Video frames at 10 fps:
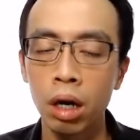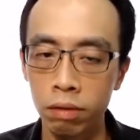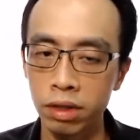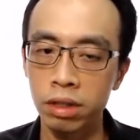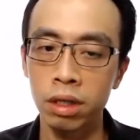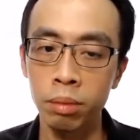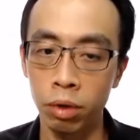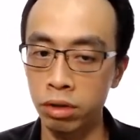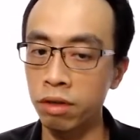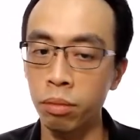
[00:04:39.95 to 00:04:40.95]
Obviously
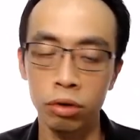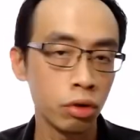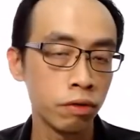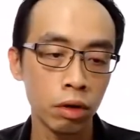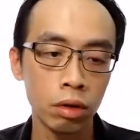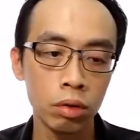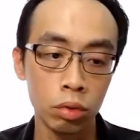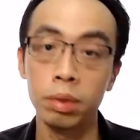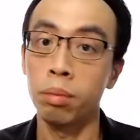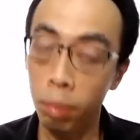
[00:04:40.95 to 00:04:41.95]
positive 0.34
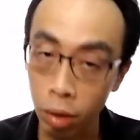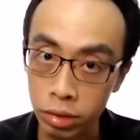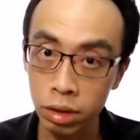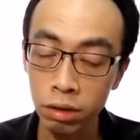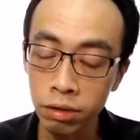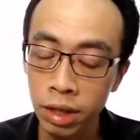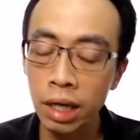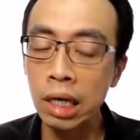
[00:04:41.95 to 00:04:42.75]
will be more positive.